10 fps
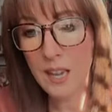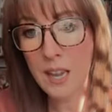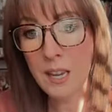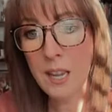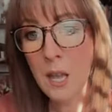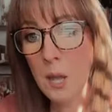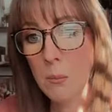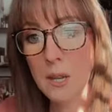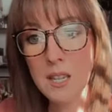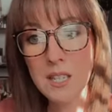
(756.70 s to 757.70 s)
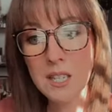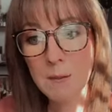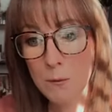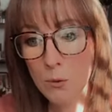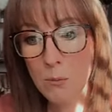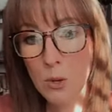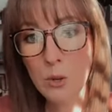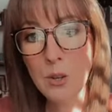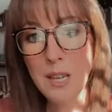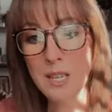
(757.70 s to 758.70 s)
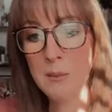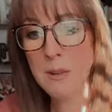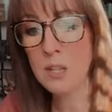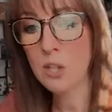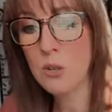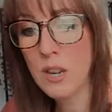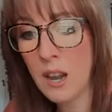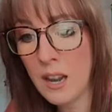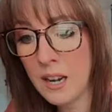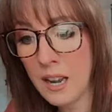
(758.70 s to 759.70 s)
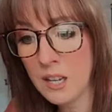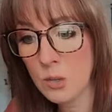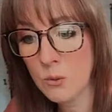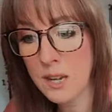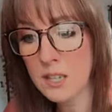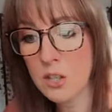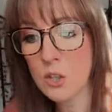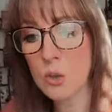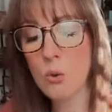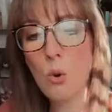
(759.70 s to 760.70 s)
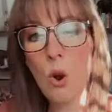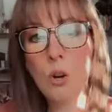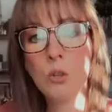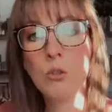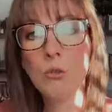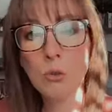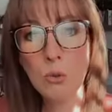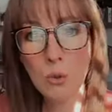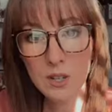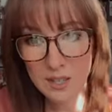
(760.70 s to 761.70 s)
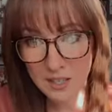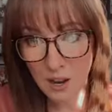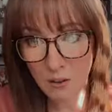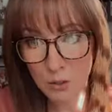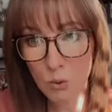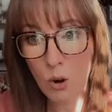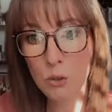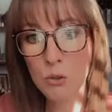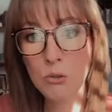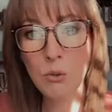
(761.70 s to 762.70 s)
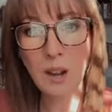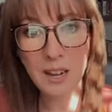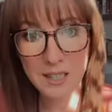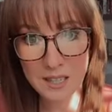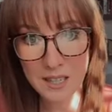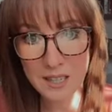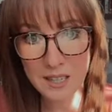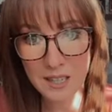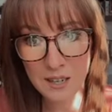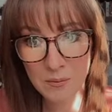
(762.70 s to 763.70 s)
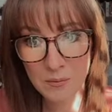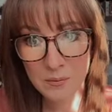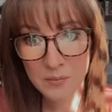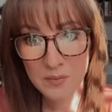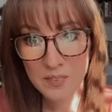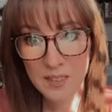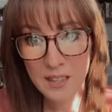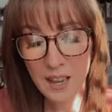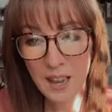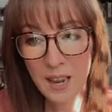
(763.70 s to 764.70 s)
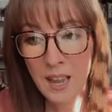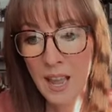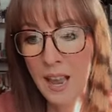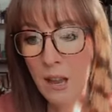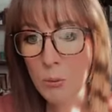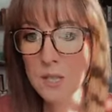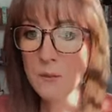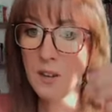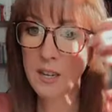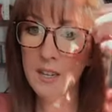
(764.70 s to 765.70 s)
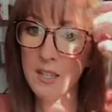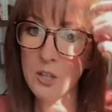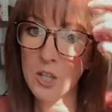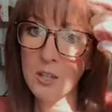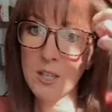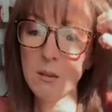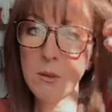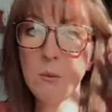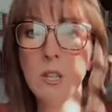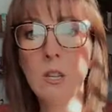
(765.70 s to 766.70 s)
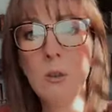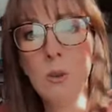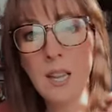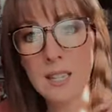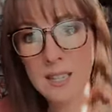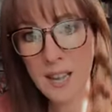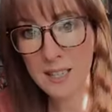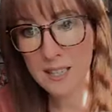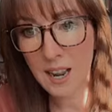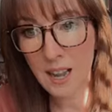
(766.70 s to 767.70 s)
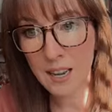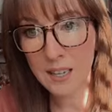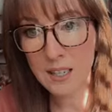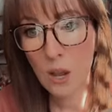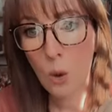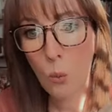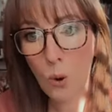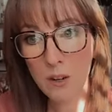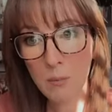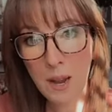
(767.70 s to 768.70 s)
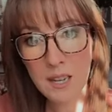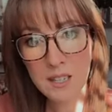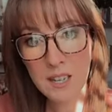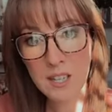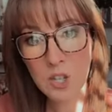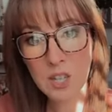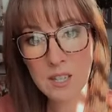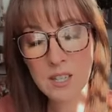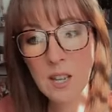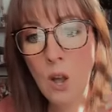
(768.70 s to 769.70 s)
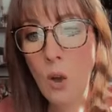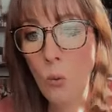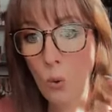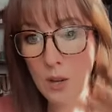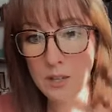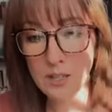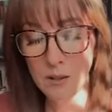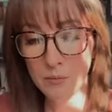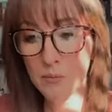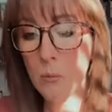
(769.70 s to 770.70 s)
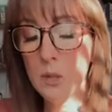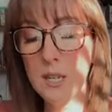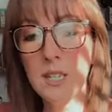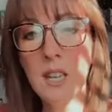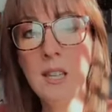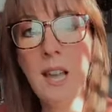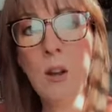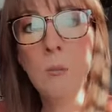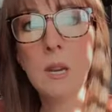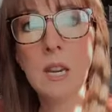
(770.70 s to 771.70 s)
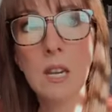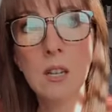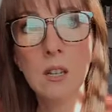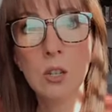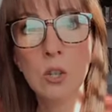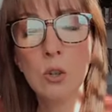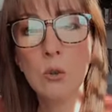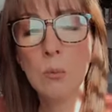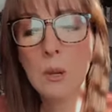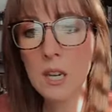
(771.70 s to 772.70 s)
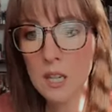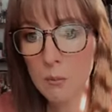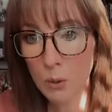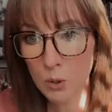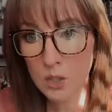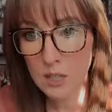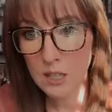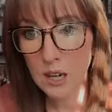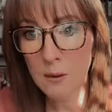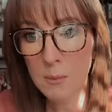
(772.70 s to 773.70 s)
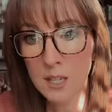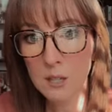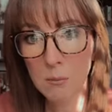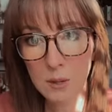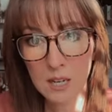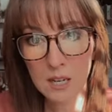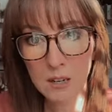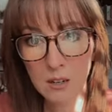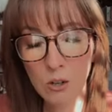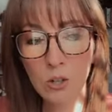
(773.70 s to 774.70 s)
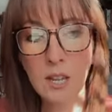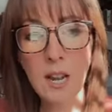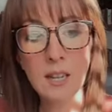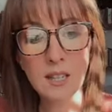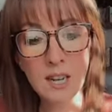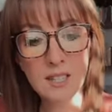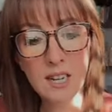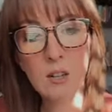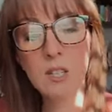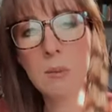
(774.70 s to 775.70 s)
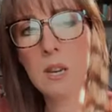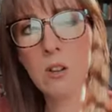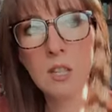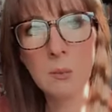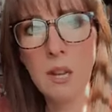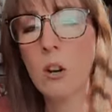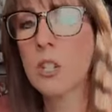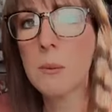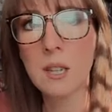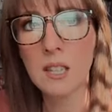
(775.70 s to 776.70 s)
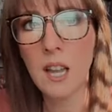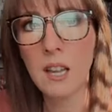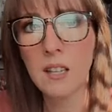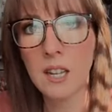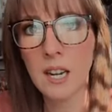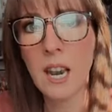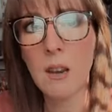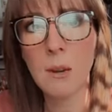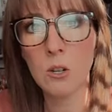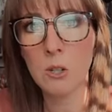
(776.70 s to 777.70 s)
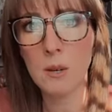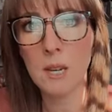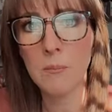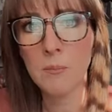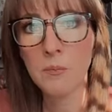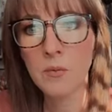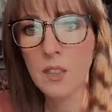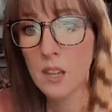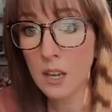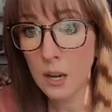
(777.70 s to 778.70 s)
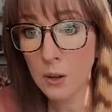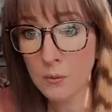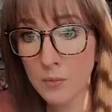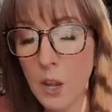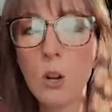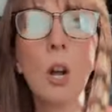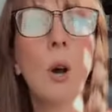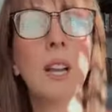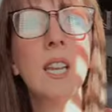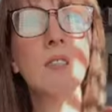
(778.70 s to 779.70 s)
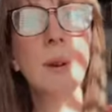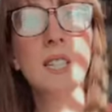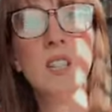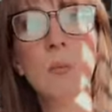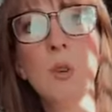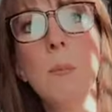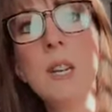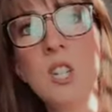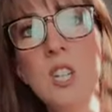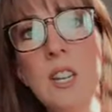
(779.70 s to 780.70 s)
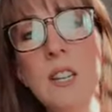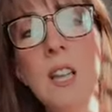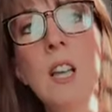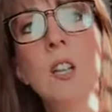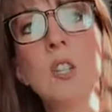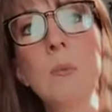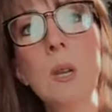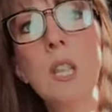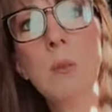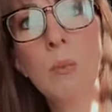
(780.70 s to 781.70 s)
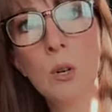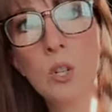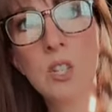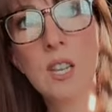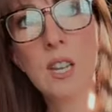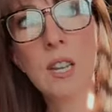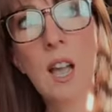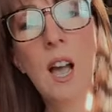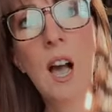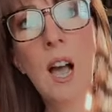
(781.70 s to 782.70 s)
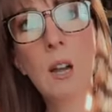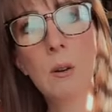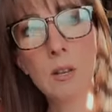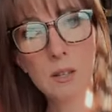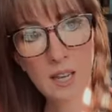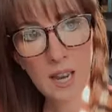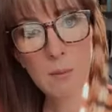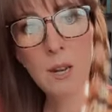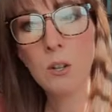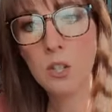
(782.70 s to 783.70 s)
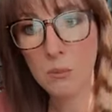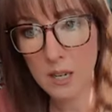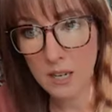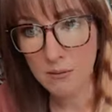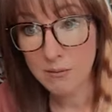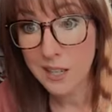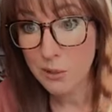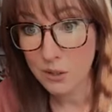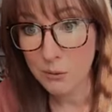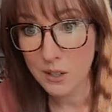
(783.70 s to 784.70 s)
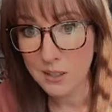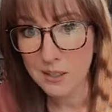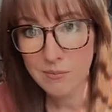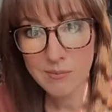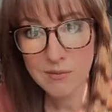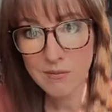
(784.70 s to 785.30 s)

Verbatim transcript: Okay, because this full moon is meant to guide and direct us to our true self, to our true identity. Okay? And what's funny is I'll share something with you is last night, one of my intentions was please allow me to be the person that I meant to be or that I that I set out to be on this planet or something like that that I came here to be. You know? Or no, I give myself permission to be the person I came here to be. That's what it was.